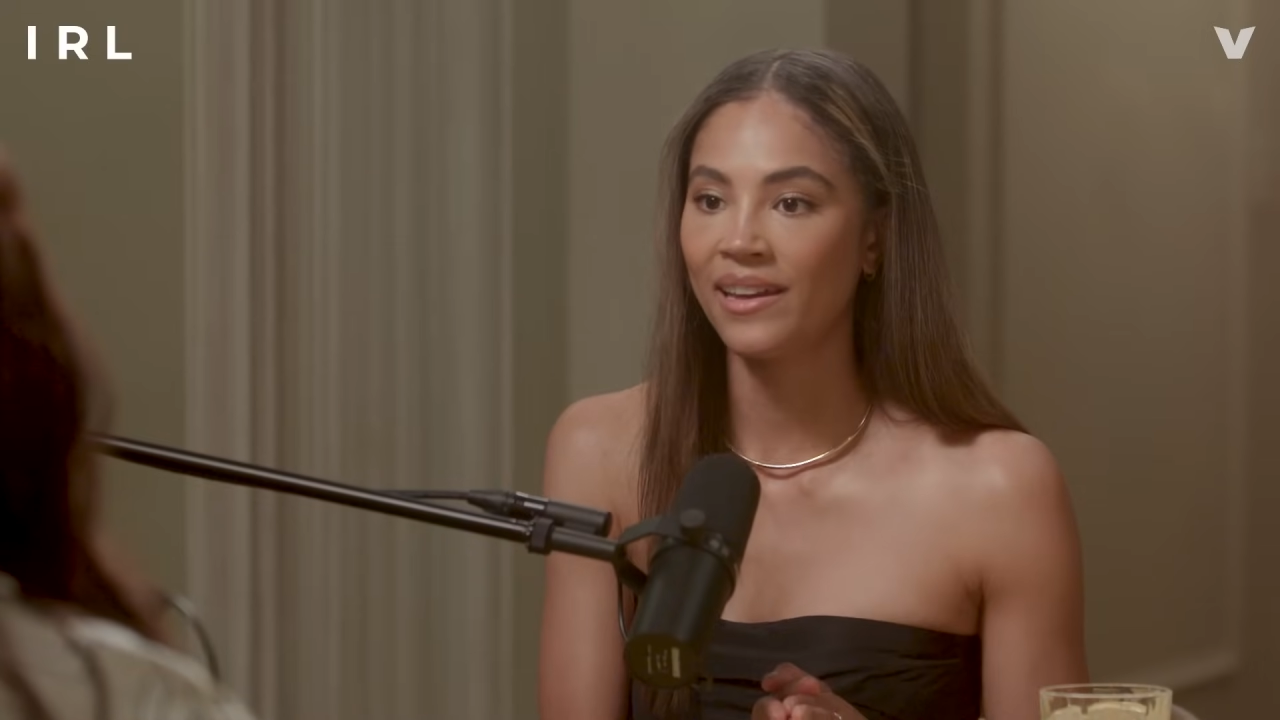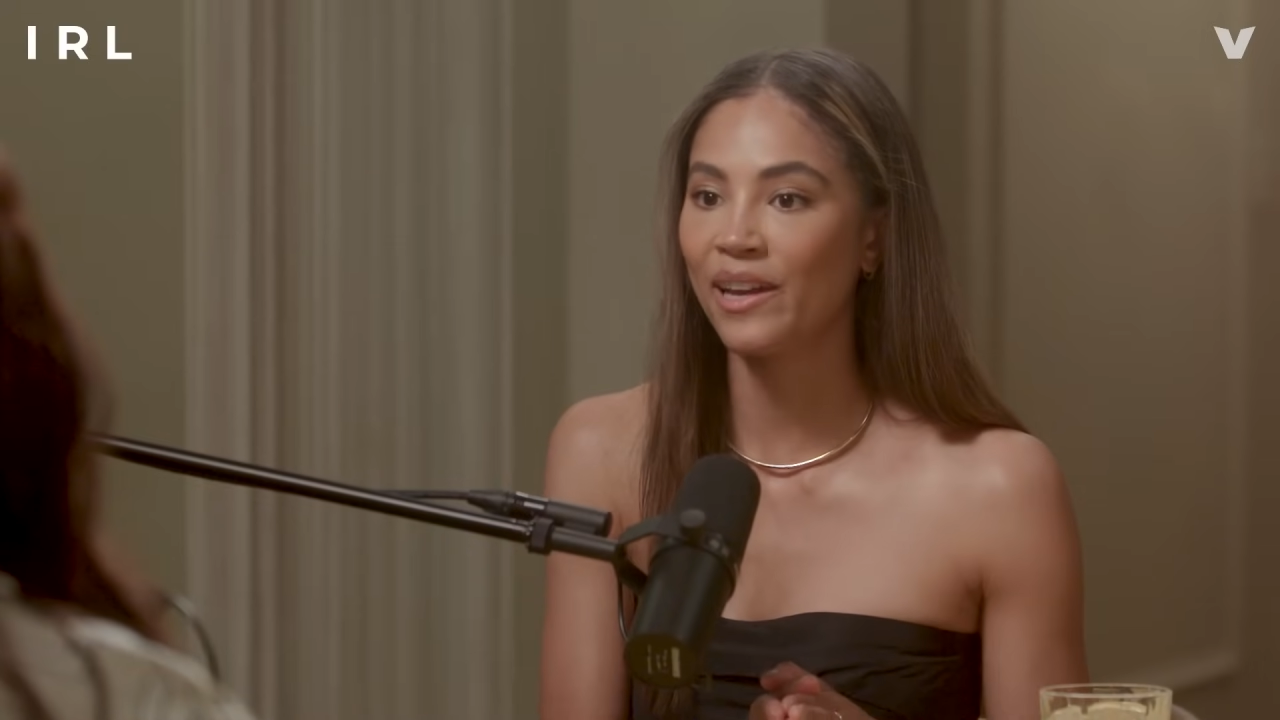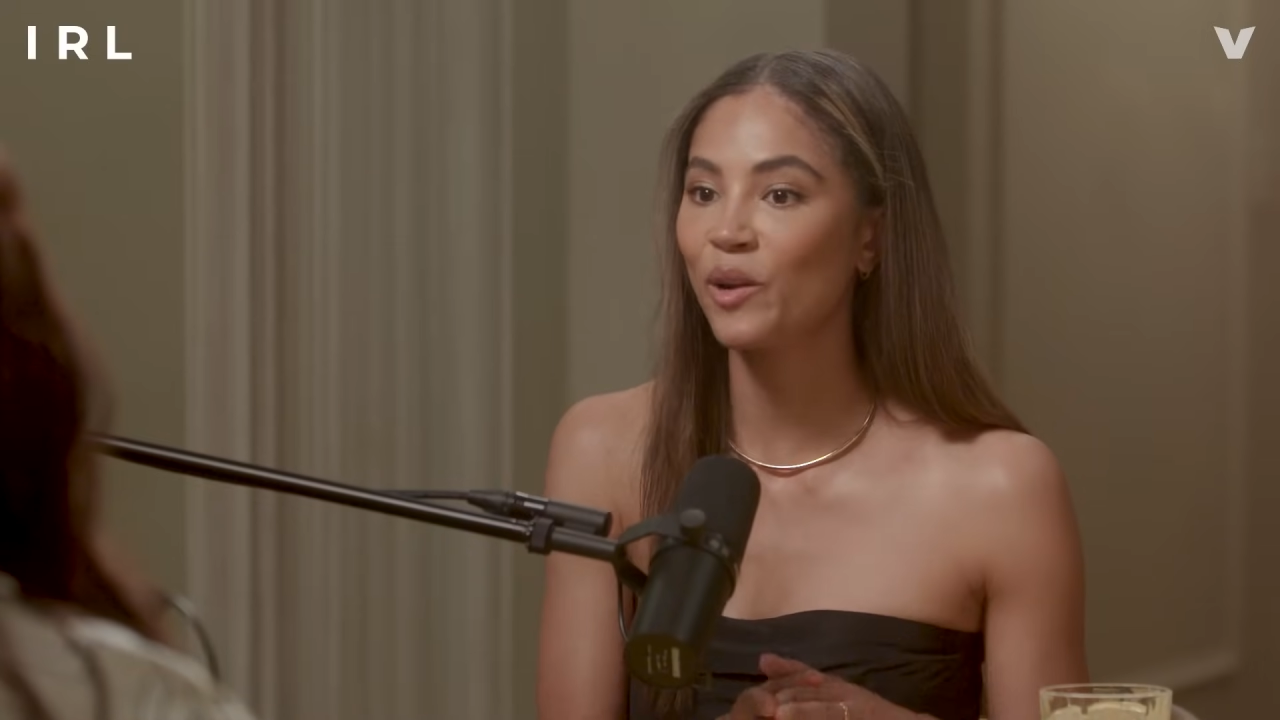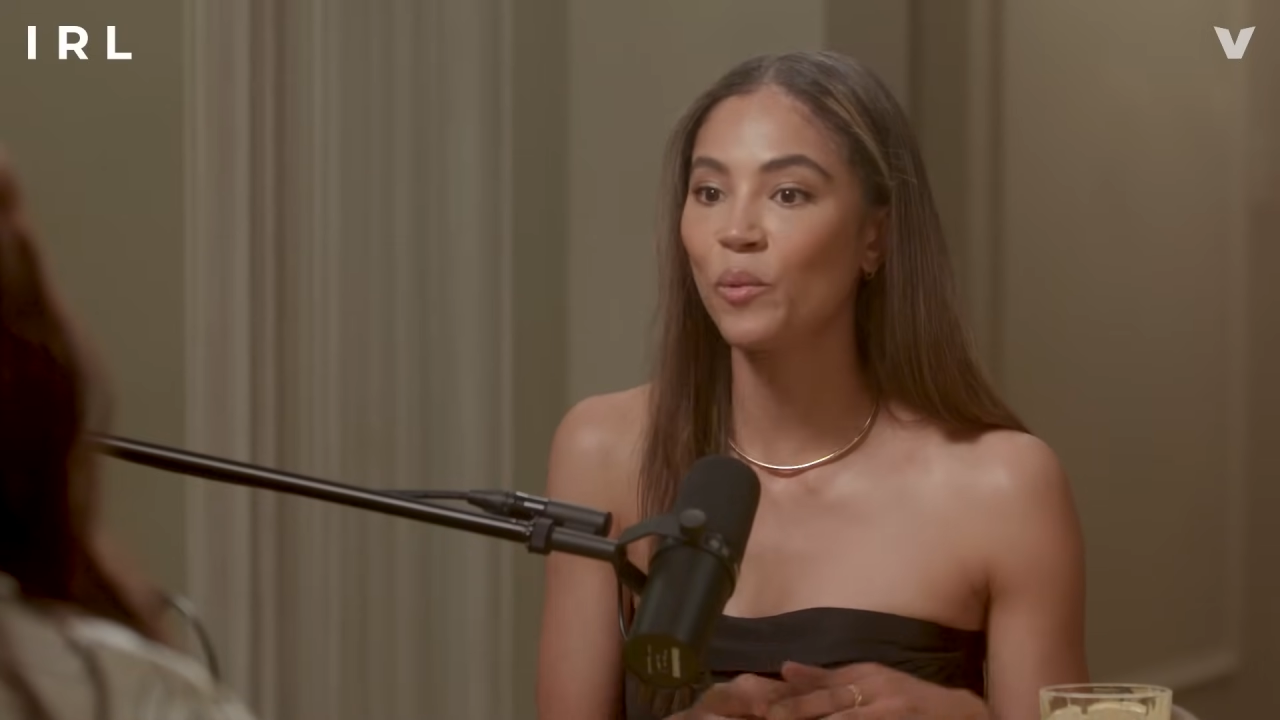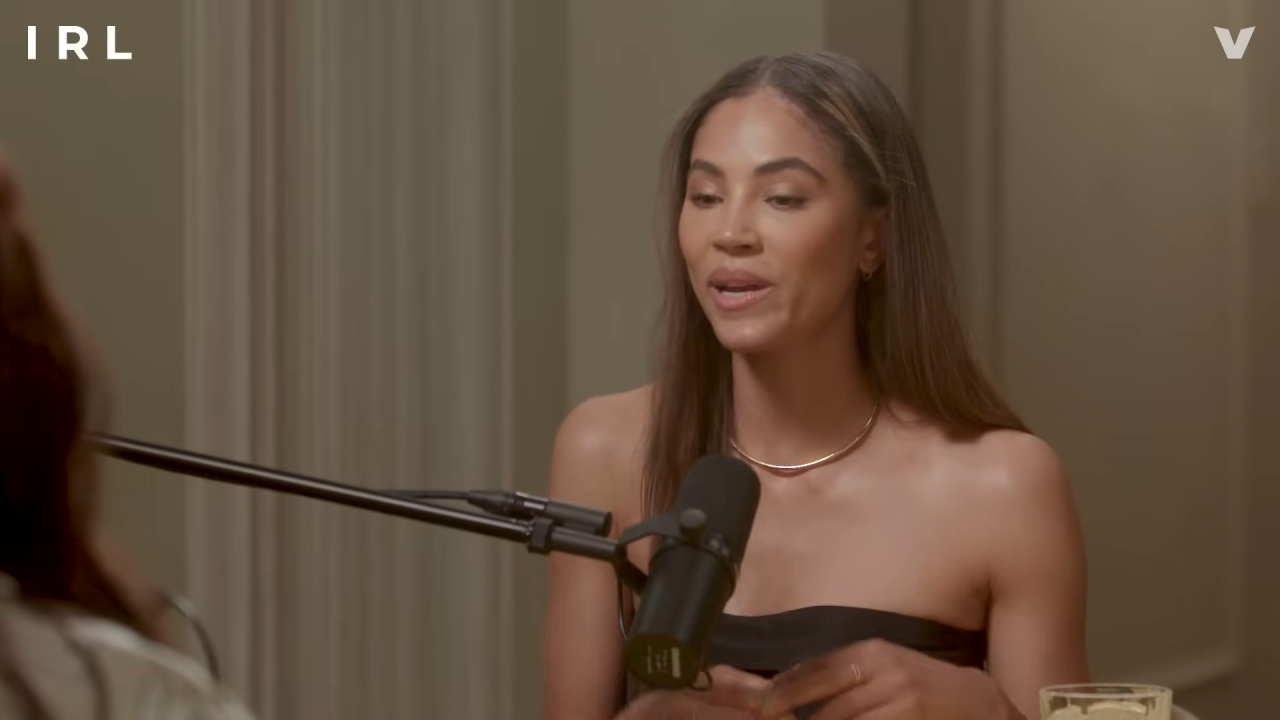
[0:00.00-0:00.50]
And
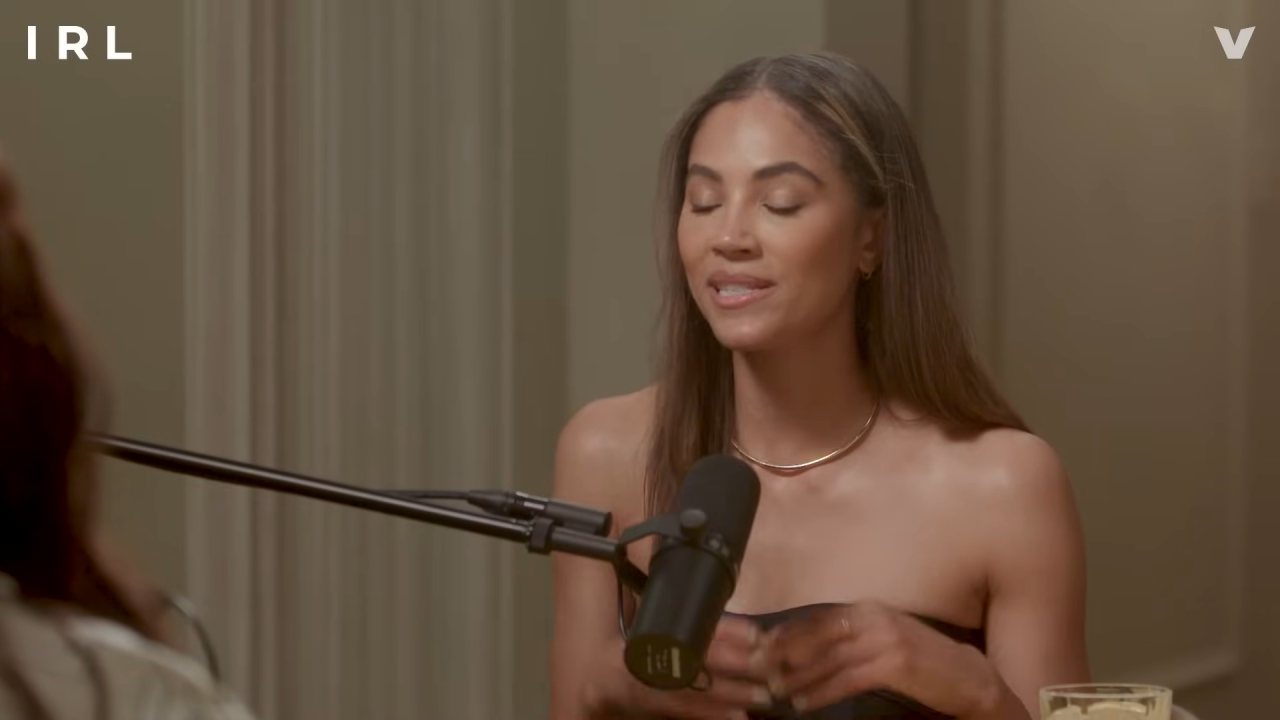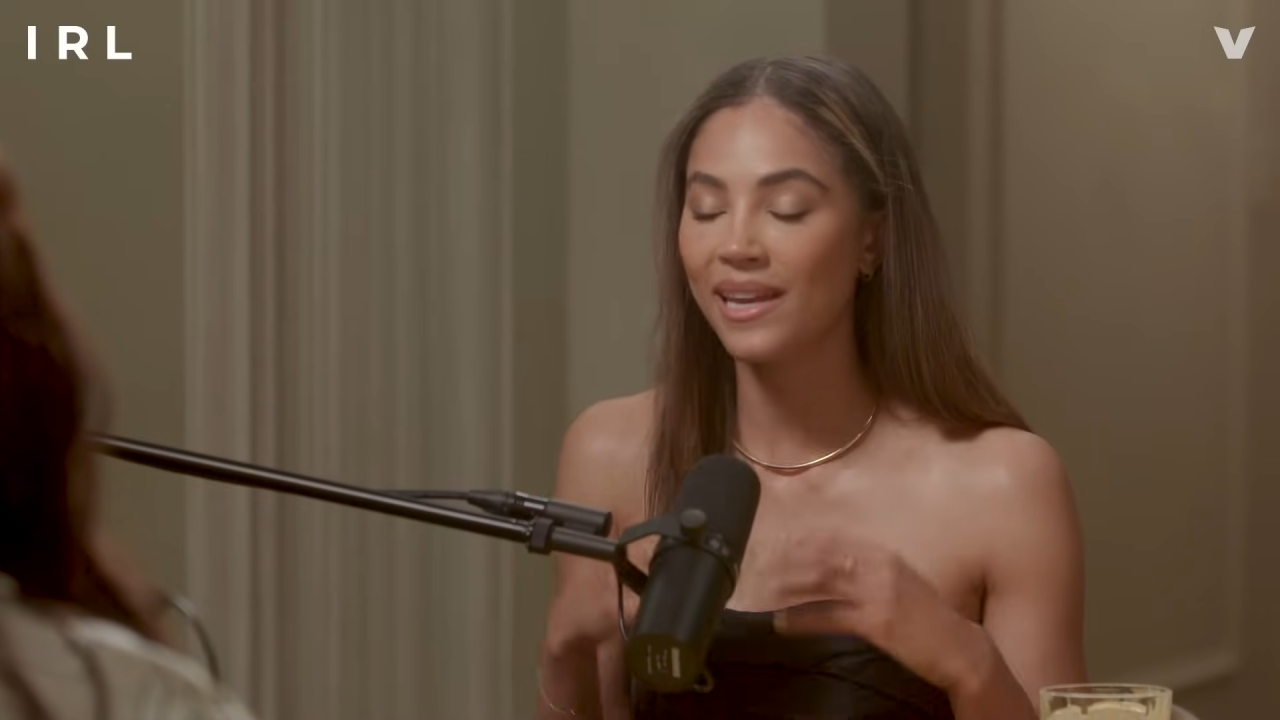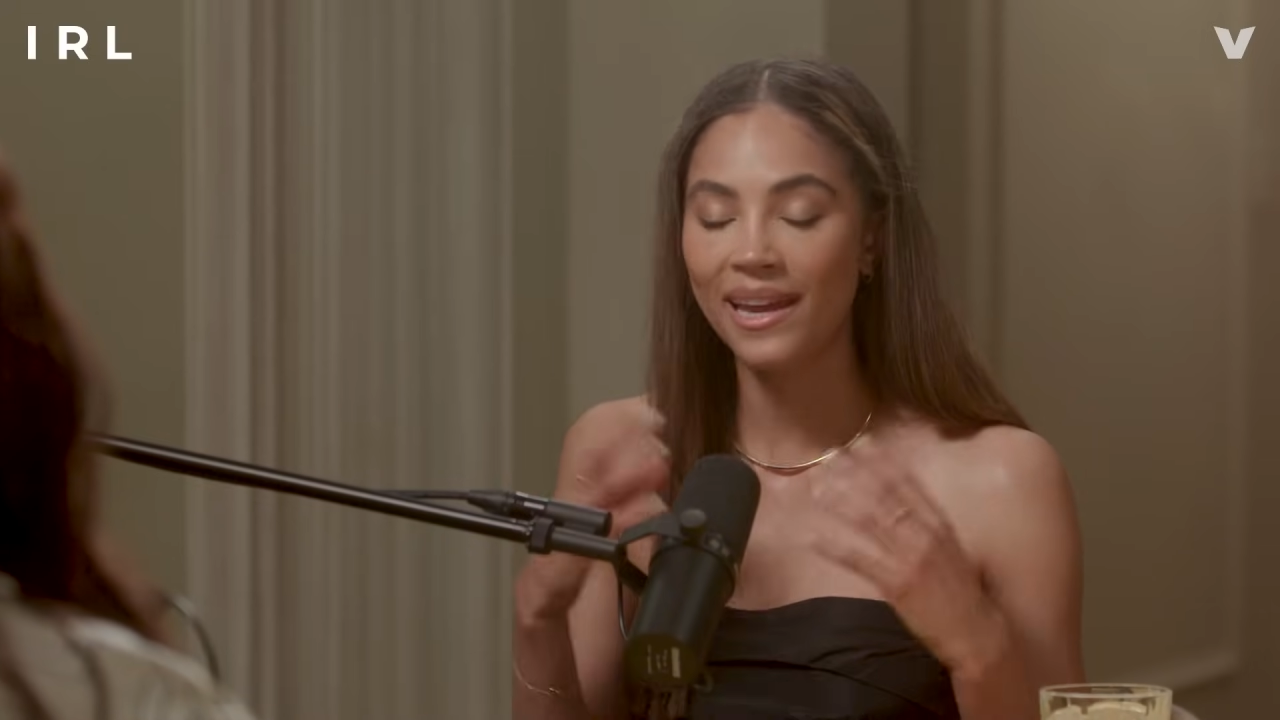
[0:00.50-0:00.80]
I don't waste